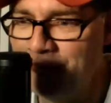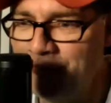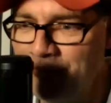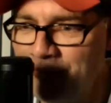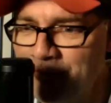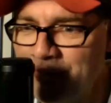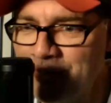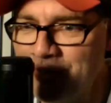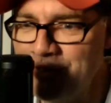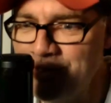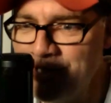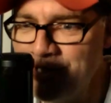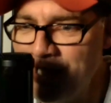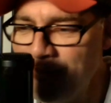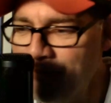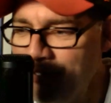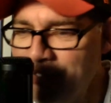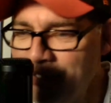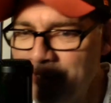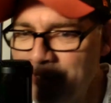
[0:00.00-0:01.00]
reason, she got
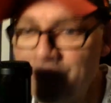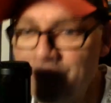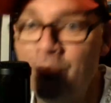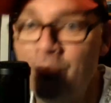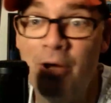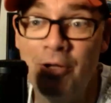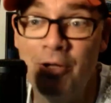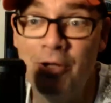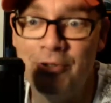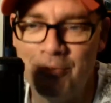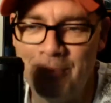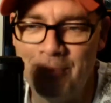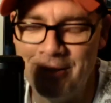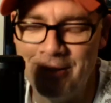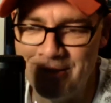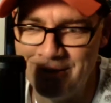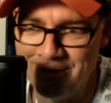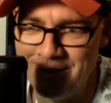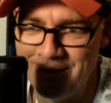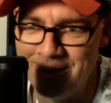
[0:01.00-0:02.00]
married and Walter
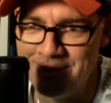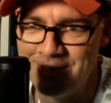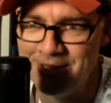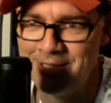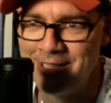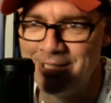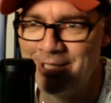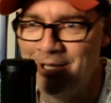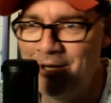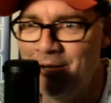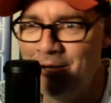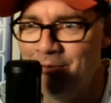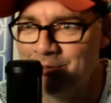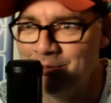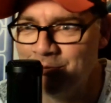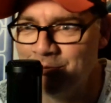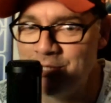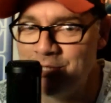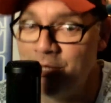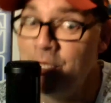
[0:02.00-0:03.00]
married her at City Hall, which
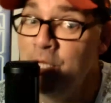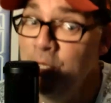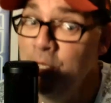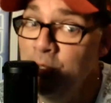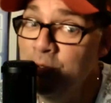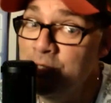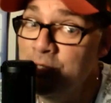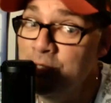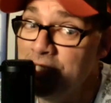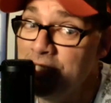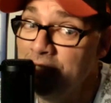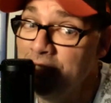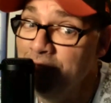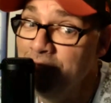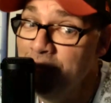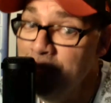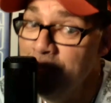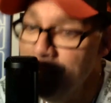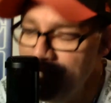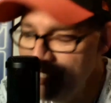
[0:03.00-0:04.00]
was a huge step for me.